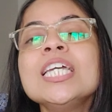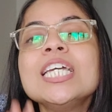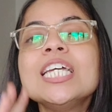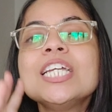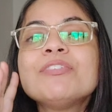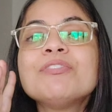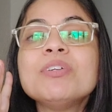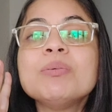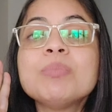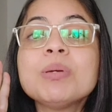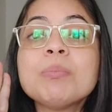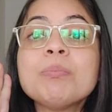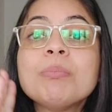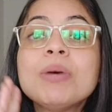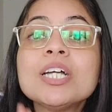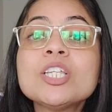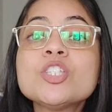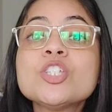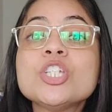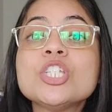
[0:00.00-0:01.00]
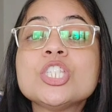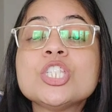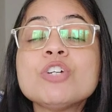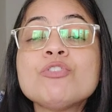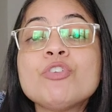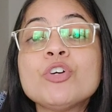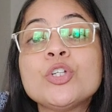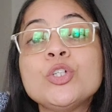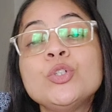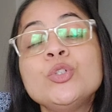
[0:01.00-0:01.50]
it will be much easier
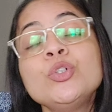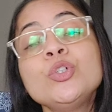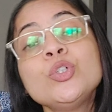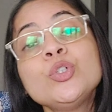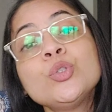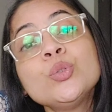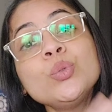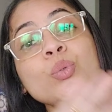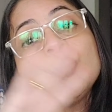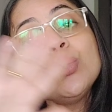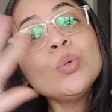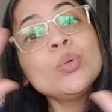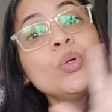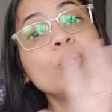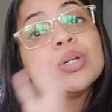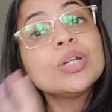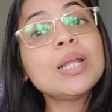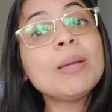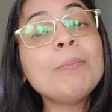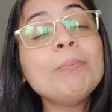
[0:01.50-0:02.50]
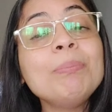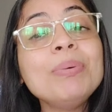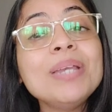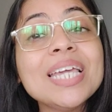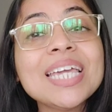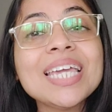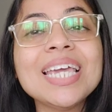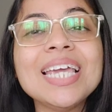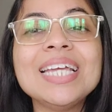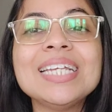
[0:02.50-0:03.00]
for you to
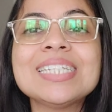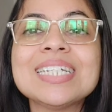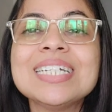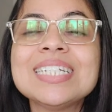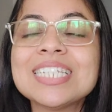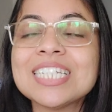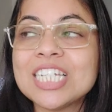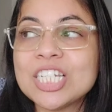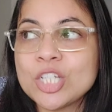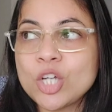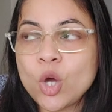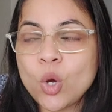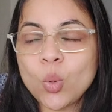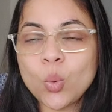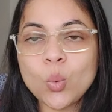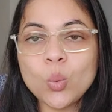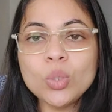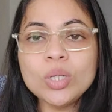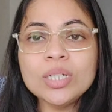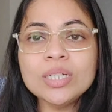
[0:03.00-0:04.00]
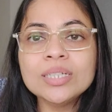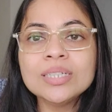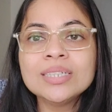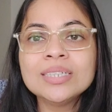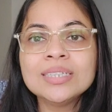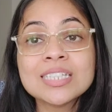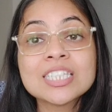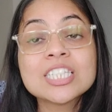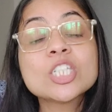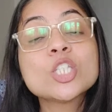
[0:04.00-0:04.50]
replicate it in your own
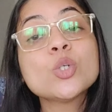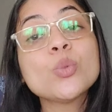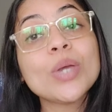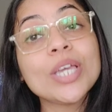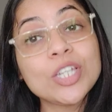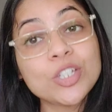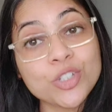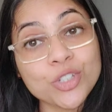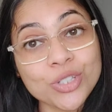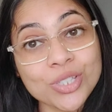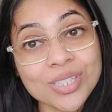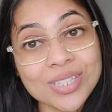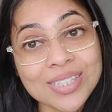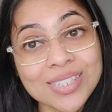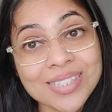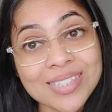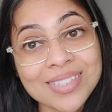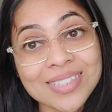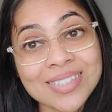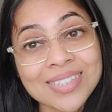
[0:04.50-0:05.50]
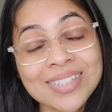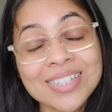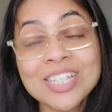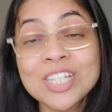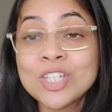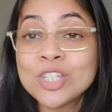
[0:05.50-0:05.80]
situations.